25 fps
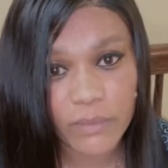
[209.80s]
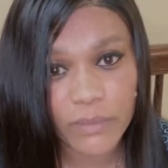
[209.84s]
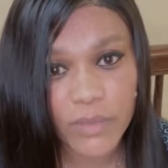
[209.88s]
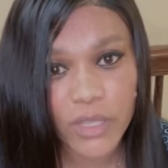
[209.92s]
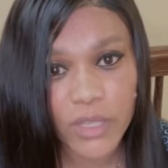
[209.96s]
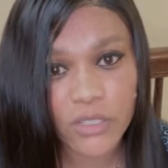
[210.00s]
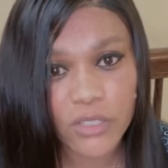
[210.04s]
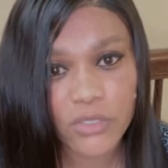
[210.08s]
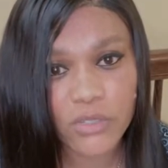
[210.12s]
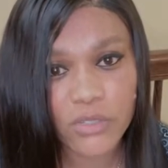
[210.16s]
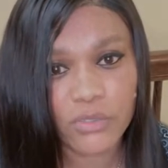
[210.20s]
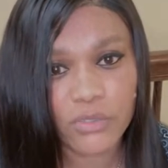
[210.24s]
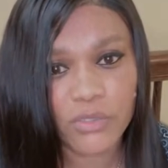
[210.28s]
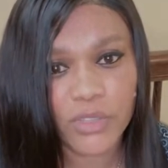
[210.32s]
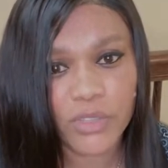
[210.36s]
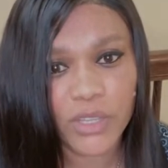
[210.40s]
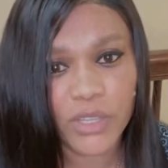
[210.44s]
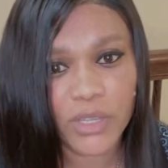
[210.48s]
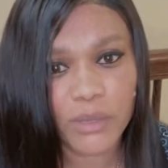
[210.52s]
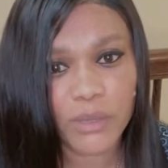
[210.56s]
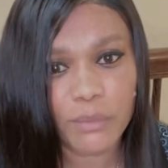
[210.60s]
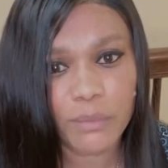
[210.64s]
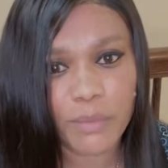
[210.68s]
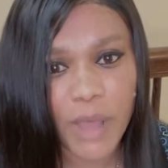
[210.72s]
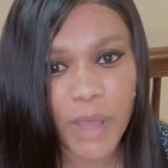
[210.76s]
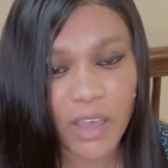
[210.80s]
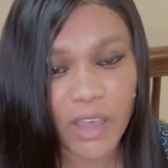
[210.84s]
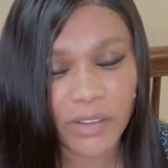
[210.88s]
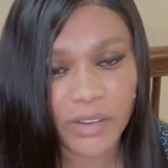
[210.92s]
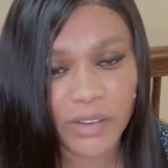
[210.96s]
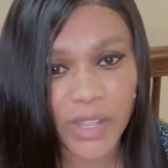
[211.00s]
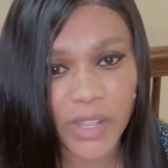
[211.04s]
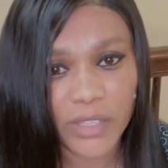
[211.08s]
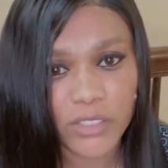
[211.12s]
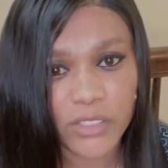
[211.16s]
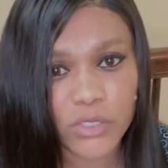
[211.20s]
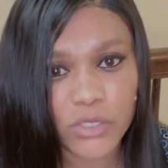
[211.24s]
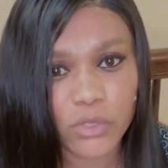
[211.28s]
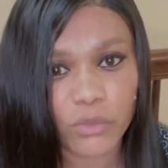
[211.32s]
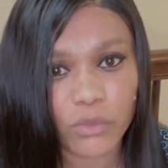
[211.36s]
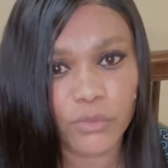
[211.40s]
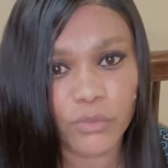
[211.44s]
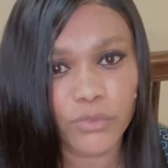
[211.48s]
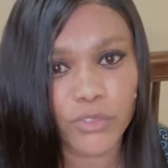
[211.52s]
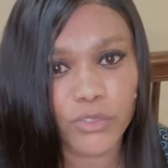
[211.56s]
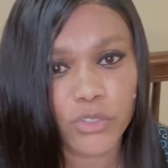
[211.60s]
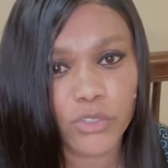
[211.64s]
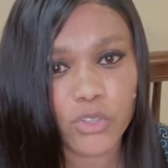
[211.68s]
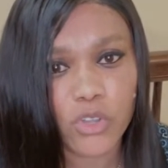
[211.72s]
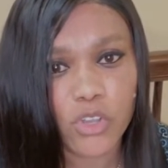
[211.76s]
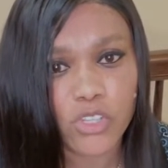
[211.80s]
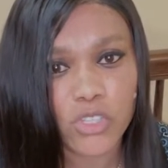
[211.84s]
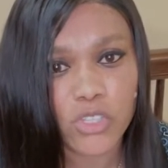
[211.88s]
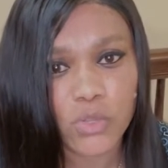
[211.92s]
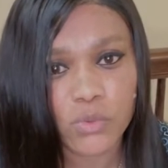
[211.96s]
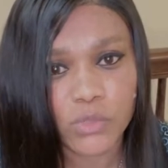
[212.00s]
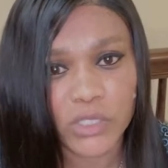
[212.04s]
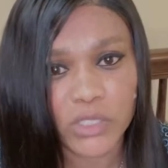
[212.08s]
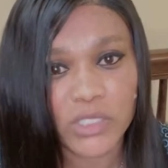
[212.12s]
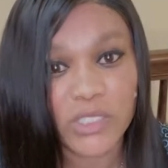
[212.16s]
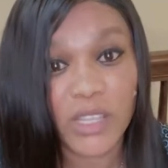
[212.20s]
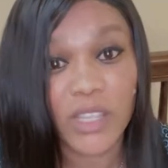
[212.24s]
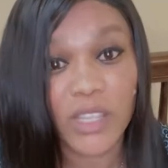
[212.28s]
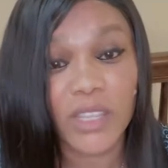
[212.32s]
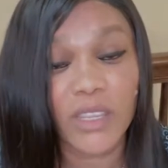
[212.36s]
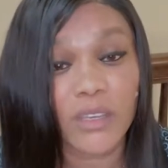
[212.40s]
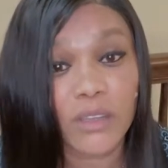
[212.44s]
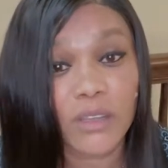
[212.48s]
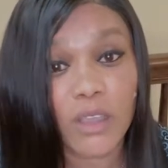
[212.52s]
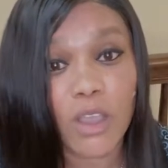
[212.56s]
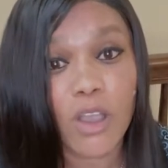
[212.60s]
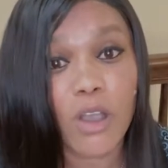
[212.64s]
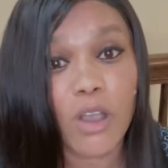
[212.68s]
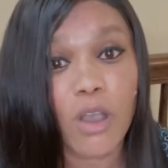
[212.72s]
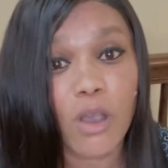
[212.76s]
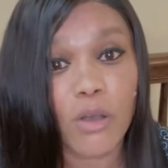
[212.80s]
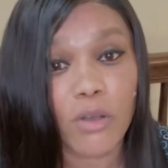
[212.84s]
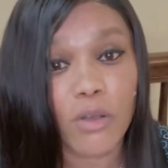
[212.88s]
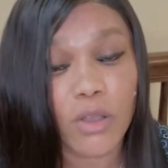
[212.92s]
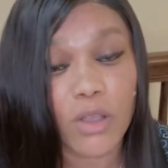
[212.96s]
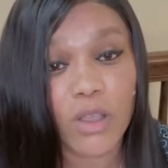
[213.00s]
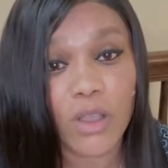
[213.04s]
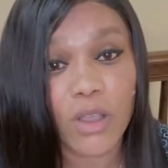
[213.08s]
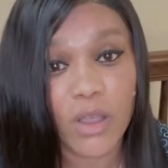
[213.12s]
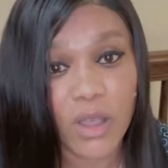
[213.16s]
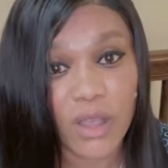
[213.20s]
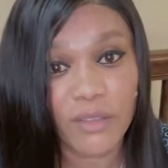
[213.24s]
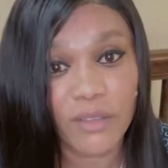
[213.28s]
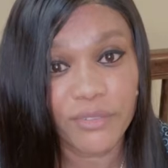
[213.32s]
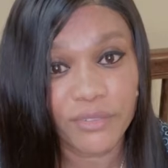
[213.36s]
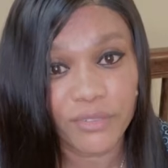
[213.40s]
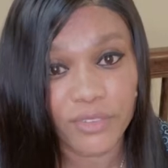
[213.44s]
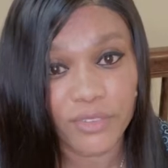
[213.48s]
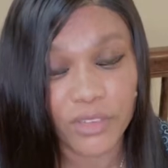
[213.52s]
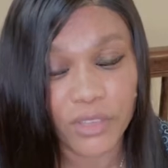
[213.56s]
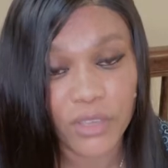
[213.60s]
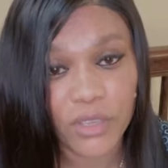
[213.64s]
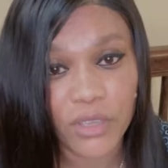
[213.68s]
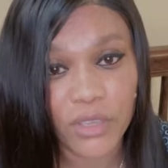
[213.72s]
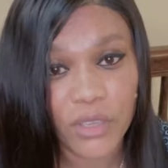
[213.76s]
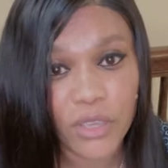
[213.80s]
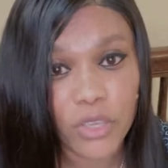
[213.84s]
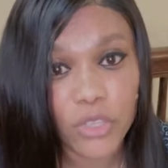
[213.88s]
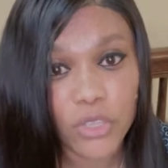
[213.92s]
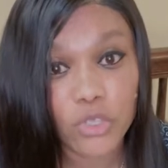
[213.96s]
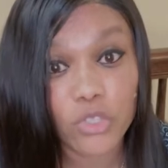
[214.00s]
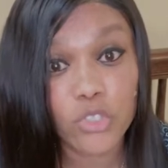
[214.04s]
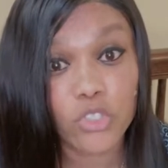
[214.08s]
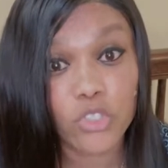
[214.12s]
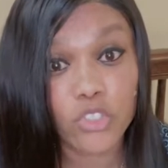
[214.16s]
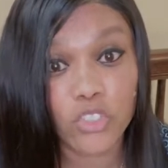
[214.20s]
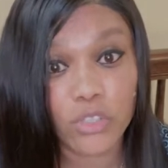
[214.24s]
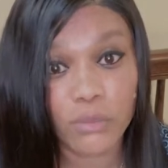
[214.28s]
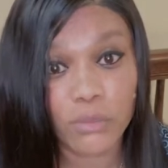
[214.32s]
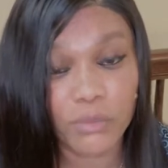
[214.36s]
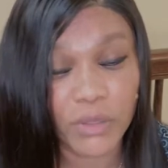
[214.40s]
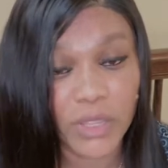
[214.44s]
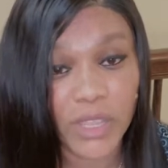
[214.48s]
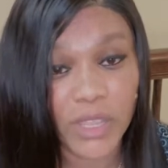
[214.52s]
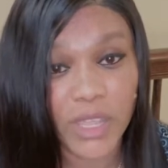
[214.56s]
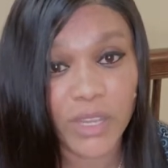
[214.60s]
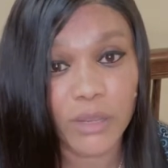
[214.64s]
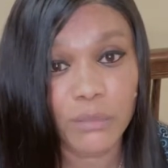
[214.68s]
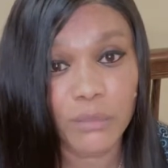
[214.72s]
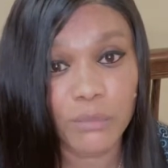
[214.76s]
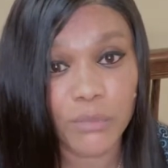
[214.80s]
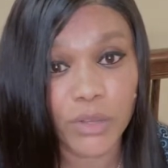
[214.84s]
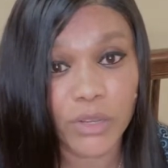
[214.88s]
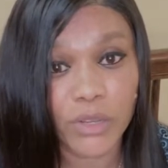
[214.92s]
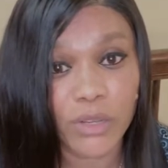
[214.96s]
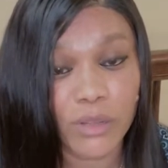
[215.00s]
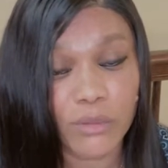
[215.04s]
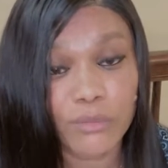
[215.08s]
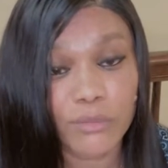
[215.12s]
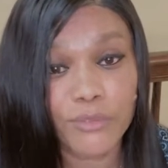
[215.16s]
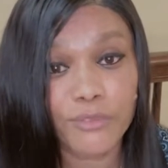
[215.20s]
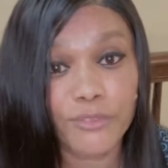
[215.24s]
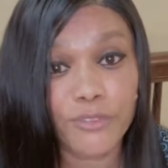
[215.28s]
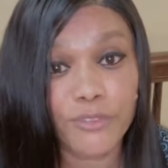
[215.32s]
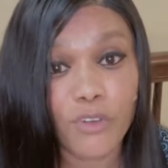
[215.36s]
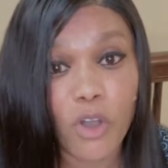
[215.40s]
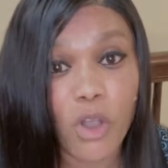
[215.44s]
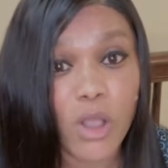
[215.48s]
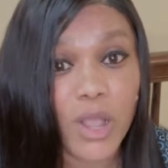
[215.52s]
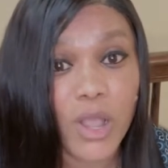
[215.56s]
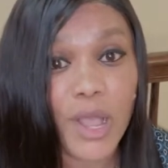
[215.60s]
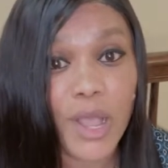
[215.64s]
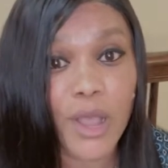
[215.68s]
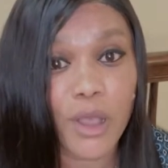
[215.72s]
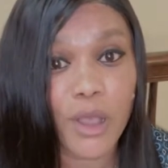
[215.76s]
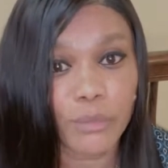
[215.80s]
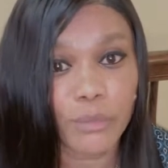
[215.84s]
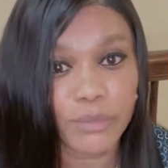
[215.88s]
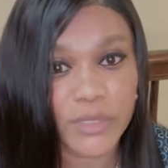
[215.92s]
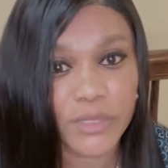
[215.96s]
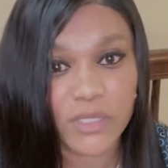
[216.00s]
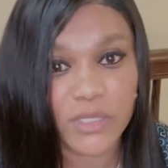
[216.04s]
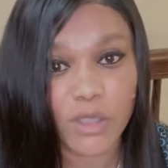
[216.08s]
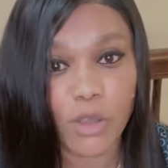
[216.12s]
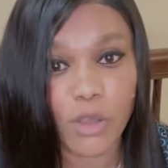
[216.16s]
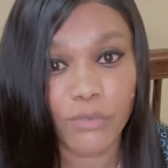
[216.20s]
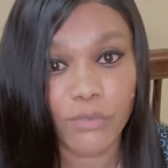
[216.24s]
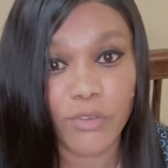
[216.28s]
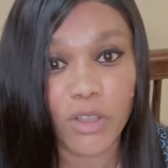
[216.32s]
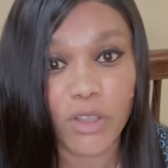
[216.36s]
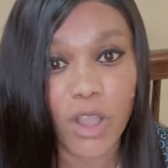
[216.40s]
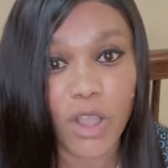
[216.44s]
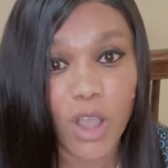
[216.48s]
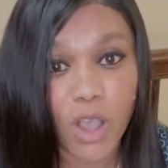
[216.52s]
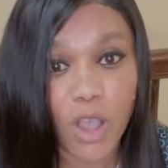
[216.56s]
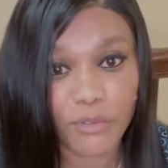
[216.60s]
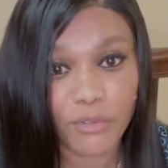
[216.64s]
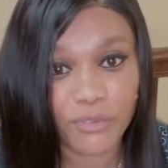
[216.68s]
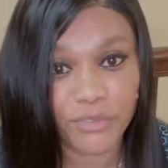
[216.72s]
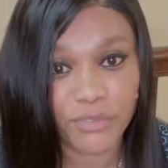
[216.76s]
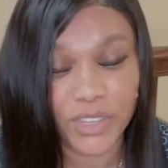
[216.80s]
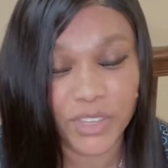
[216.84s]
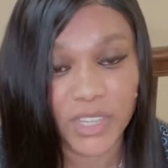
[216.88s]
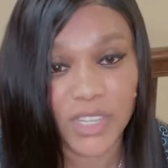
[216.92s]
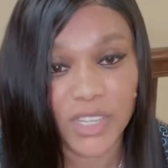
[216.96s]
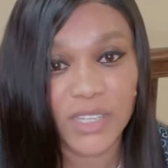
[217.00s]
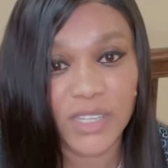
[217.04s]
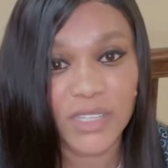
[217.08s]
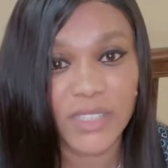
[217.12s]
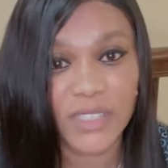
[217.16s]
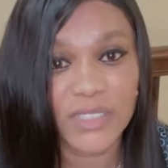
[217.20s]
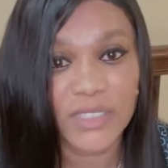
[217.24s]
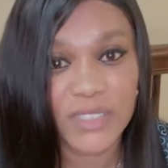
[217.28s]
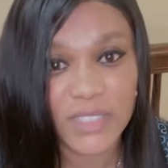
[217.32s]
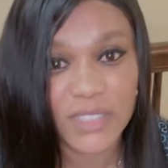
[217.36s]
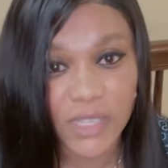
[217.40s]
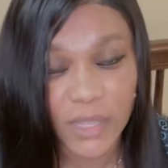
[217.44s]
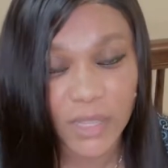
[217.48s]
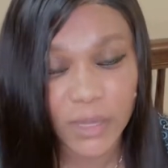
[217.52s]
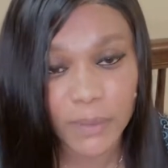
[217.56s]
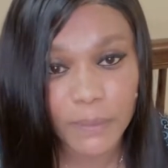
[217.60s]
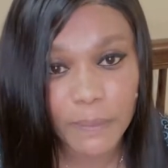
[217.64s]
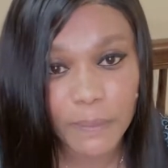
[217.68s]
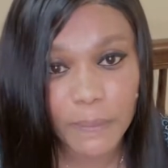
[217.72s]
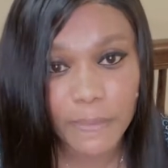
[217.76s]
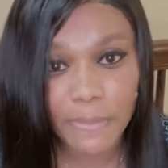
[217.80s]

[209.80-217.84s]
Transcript: So think about that. So for those who are taking co coffee, you shouldn't be getting more than four cups of coffee in a day.